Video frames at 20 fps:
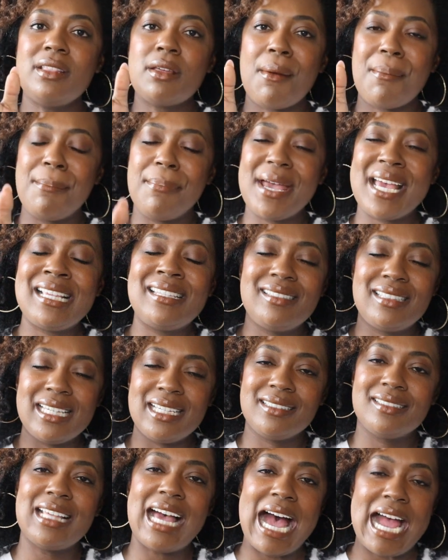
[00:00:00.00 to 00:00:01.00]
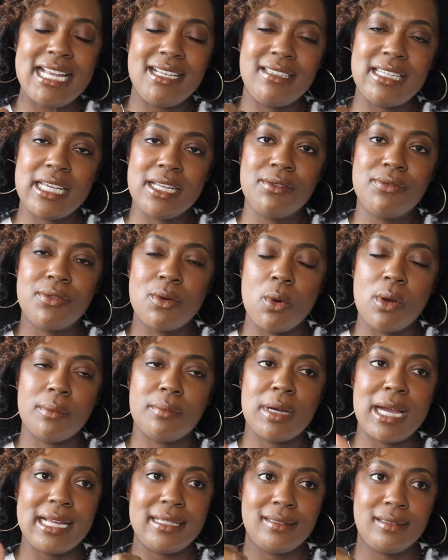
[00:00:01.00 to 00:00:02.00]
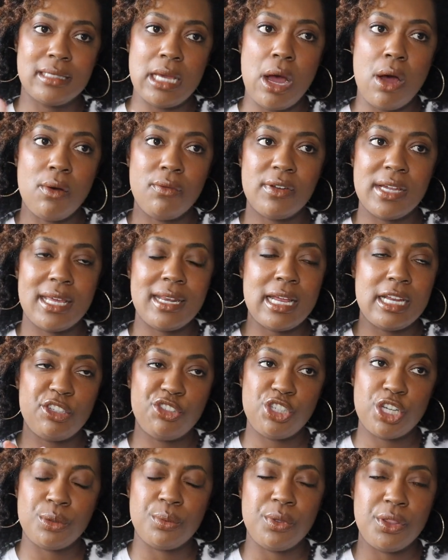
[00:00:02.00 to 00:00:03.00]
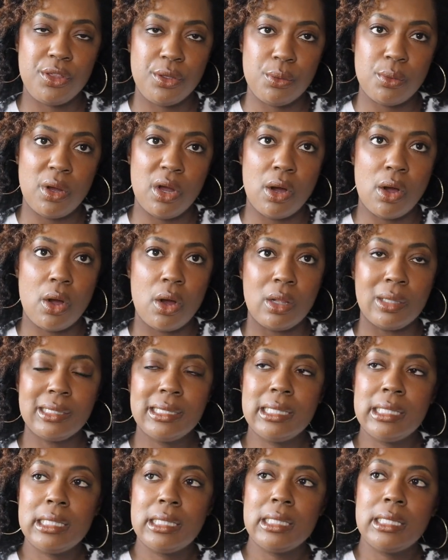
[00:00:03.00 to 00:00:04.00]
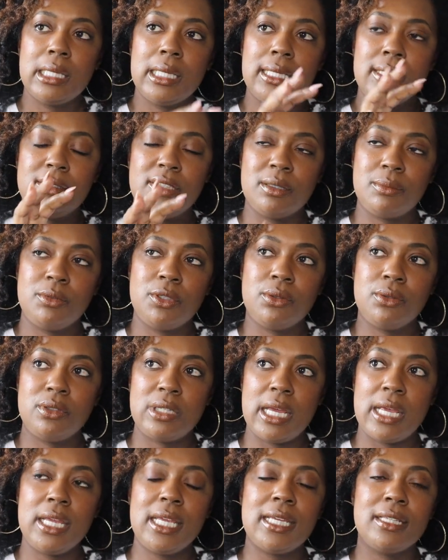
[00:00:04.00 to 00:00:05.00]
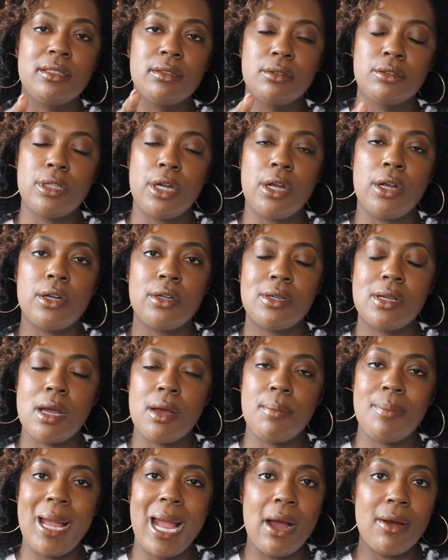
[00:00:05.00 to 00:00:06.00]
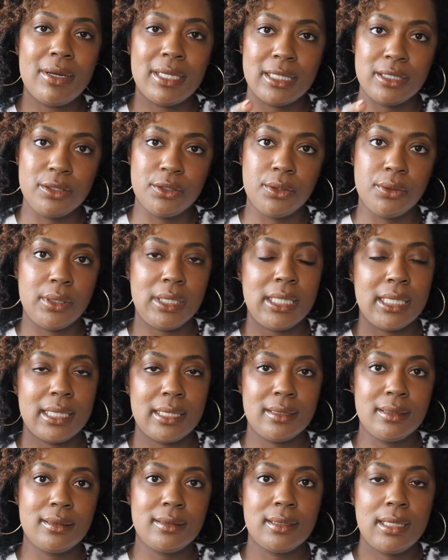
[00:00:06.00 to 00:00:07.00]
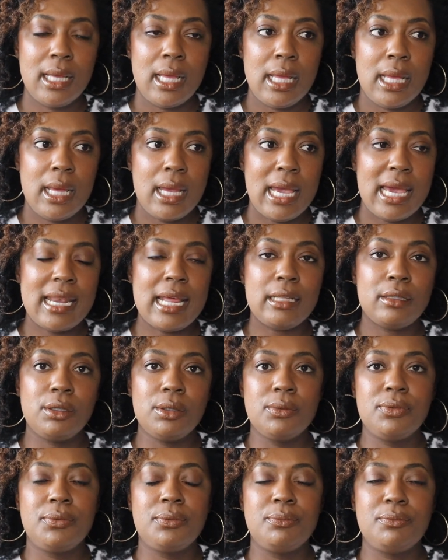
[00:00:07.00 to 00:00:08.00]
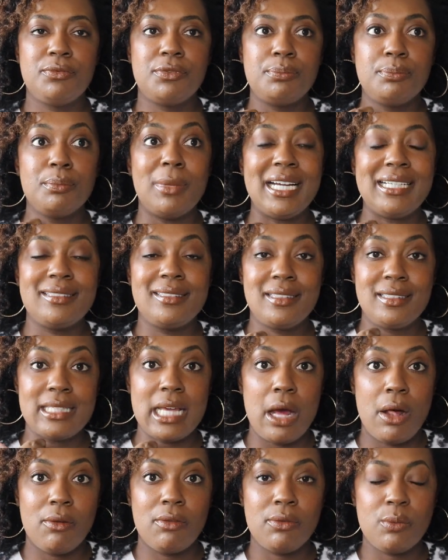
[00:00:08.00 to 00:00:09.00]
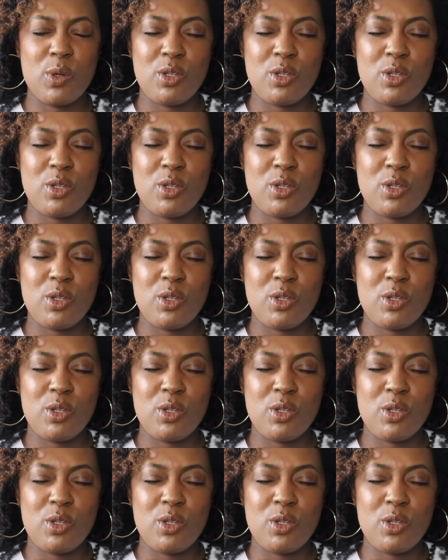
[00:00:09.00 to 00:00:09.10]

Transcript: of the best things I did for myself, and I shared with you all in Tip Tuesday, is learn about ingredients. And I learned myself,